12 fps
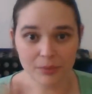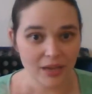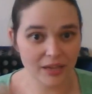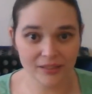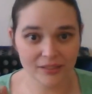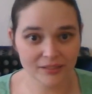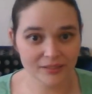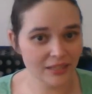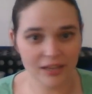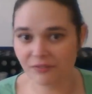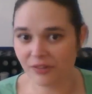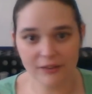buy this
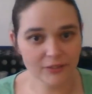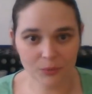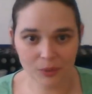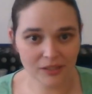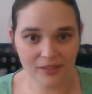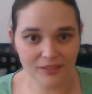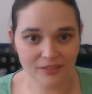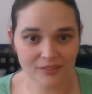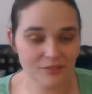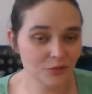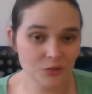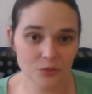and I've never wanted
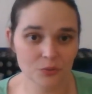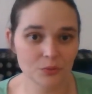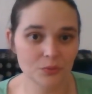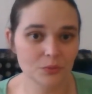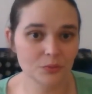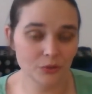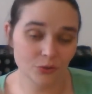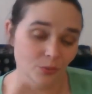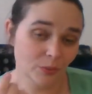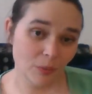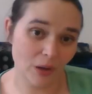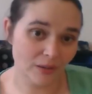this to
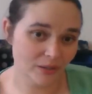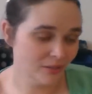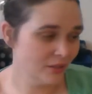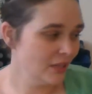use with water.